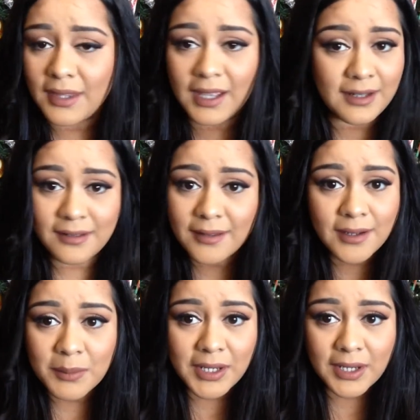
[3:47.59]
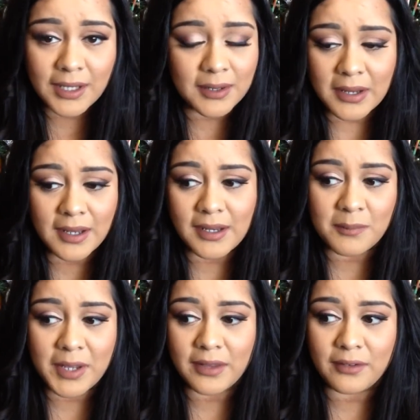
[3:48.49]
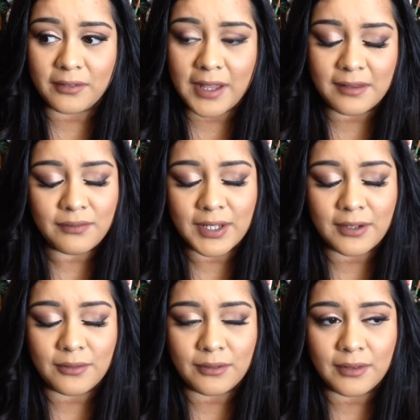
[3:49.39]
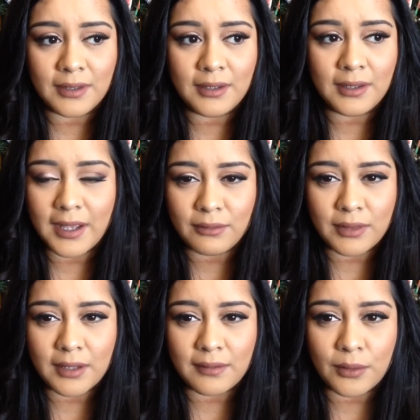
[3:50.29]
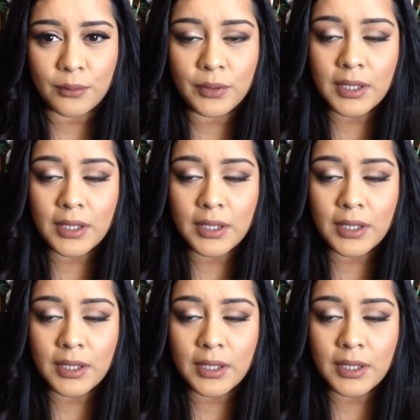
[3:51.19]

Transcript: I didn't talk about it in any of my other last videos. I don't think so.